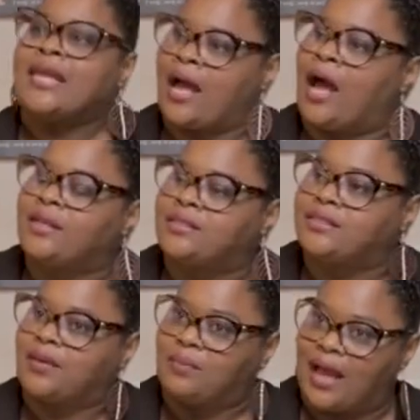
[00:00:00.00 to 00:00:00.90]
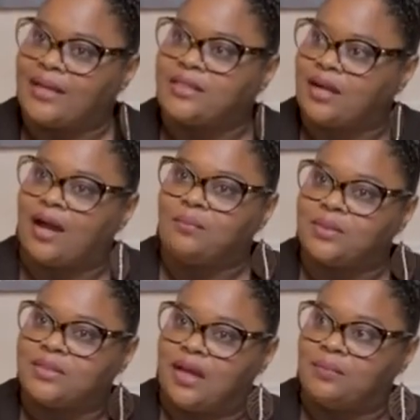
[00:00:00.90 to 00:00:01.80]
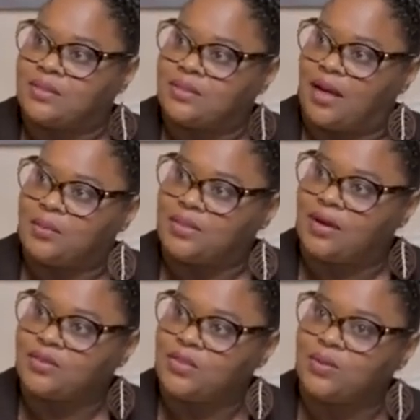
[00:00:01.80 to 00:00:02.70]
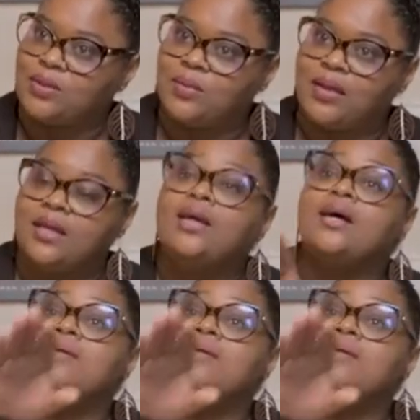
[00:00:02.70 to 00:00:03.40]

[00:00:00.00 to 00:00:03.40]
Yeah, I understand, but I need to talk. I'm gonna talk to you real quick.